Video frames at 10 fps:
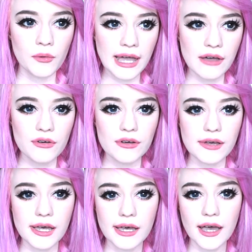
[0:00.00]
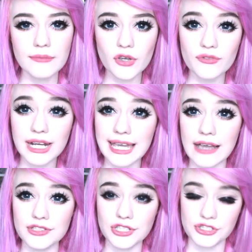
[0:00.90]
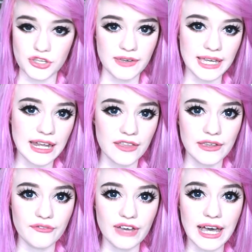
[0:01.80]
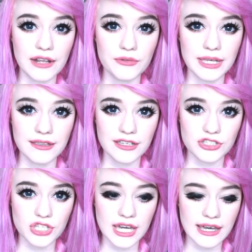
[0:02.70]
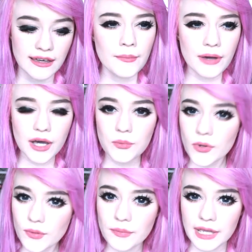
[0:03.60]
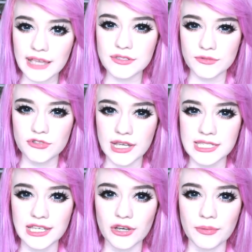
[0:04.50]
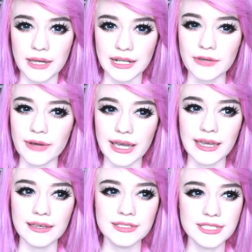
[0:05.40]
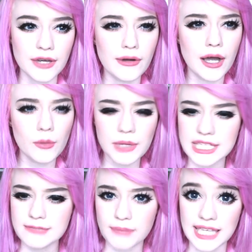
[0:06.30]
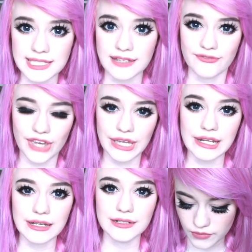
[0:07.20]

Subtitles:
Well, I'm not really actually doing anything for Halloween this year, but I'll probably end up dressing up anyway, so I'll be a space invader.